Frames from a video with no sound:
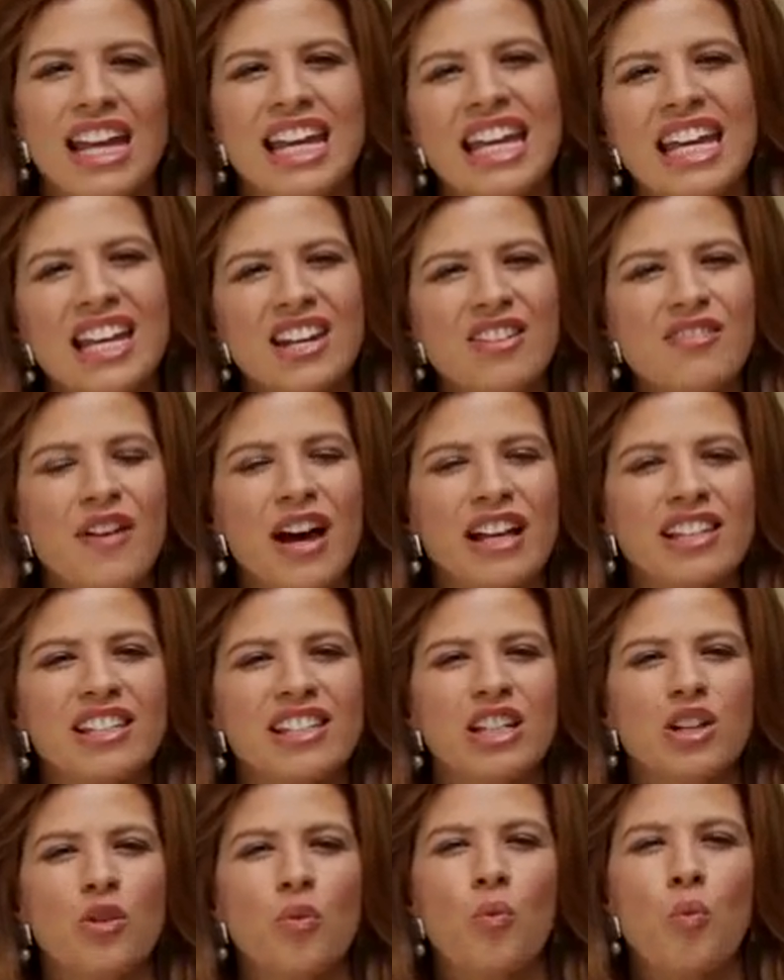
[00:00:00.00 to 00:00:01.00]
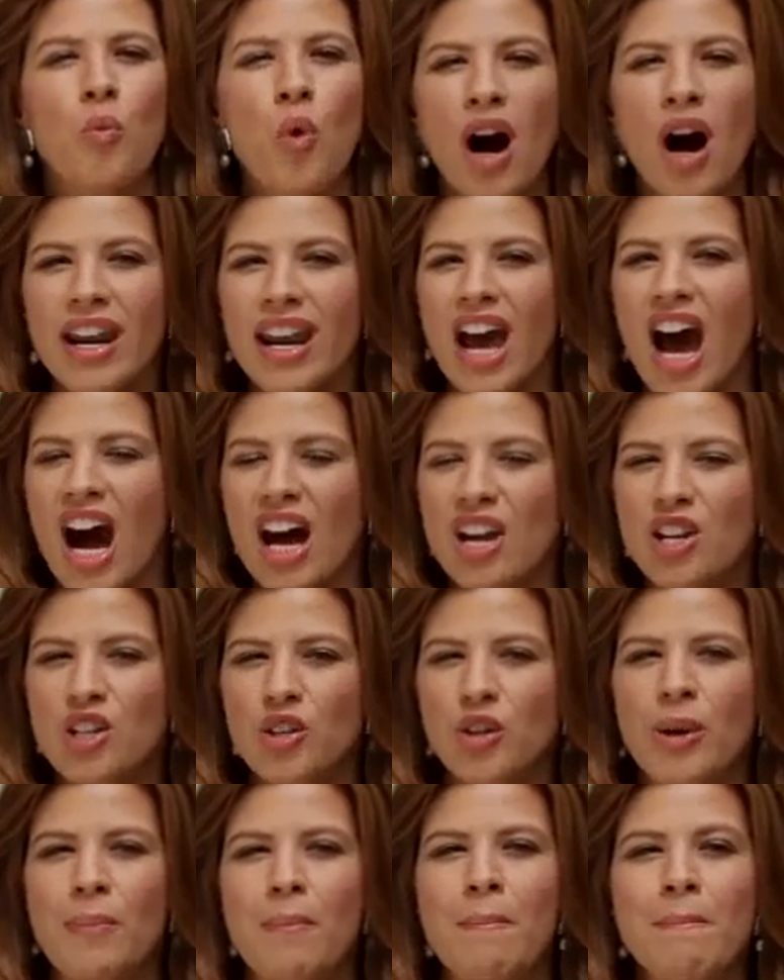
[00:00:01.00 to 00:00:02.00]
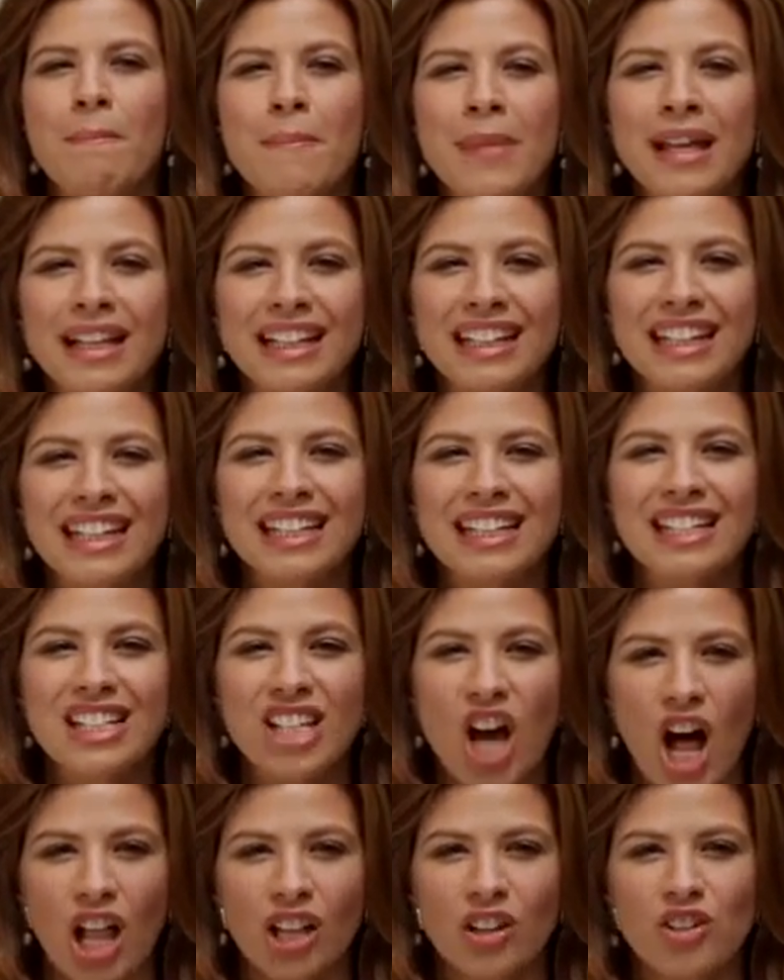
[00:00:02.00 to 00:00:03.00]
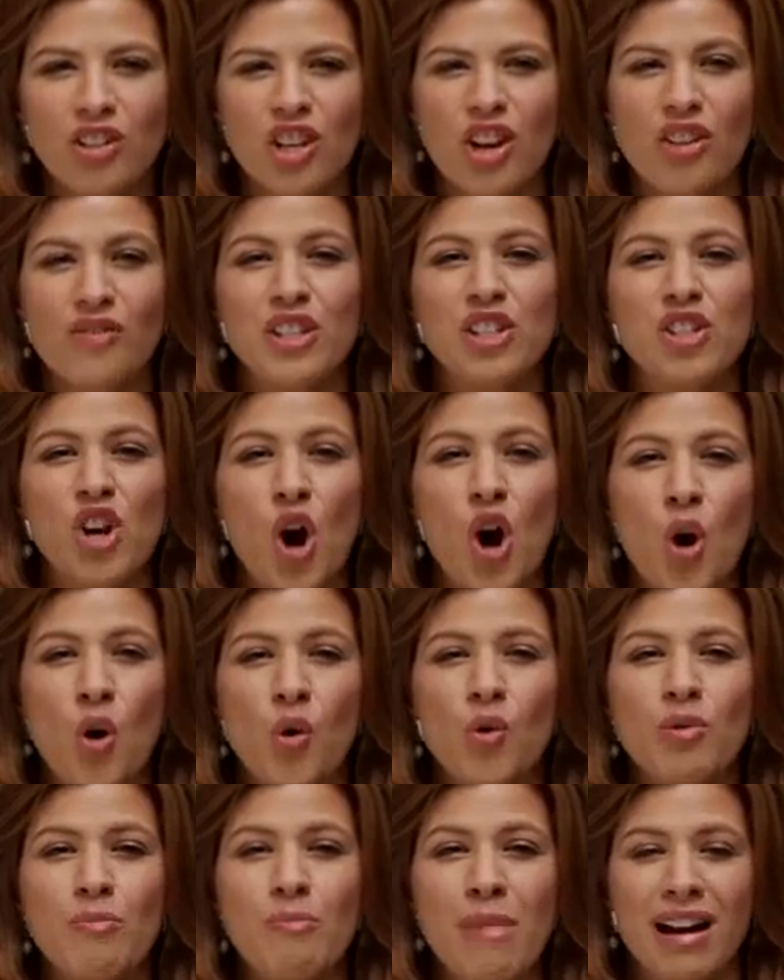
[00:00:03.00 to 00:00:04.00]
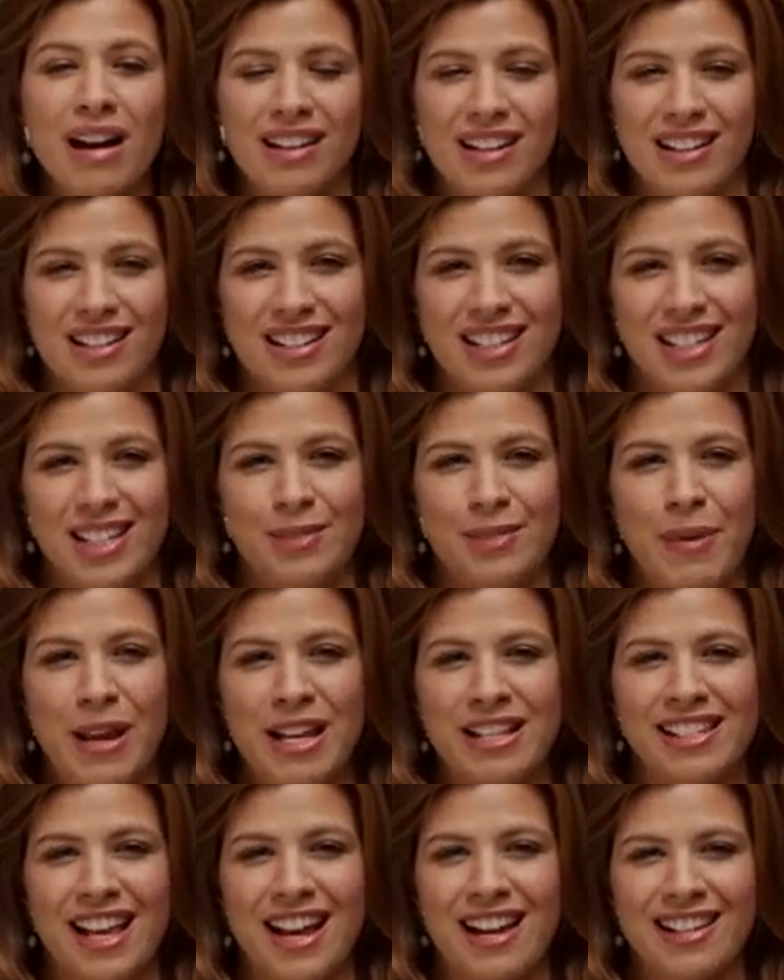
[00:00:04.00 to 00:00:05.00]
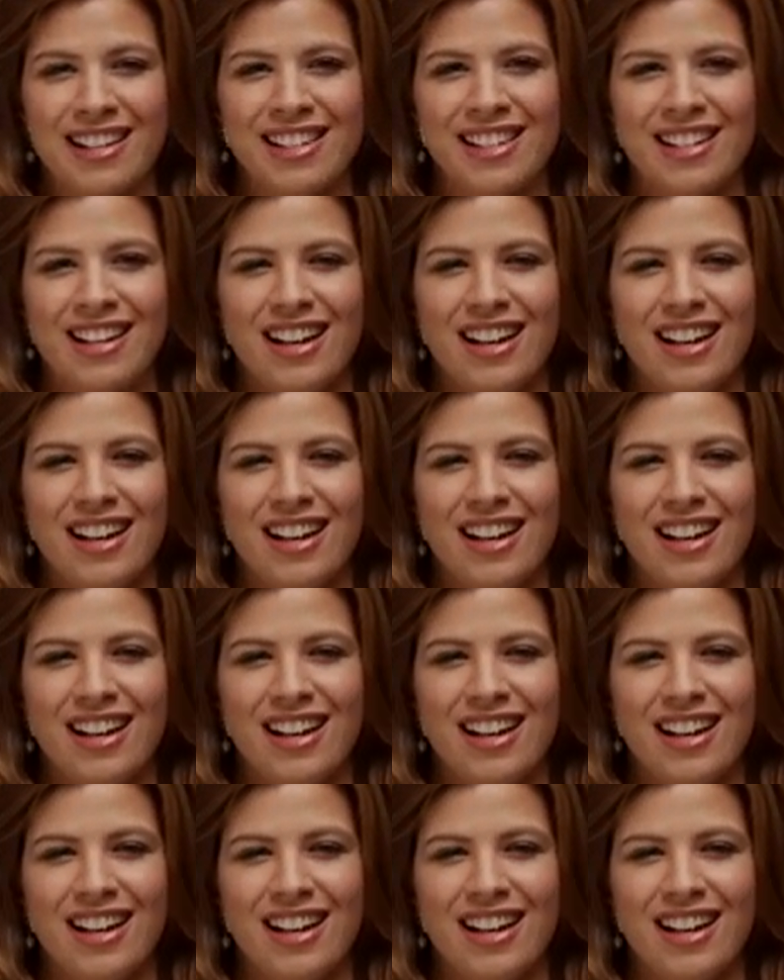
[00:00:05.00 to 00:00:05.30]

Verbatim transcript: He invested $100 million of his own money into SpaceX.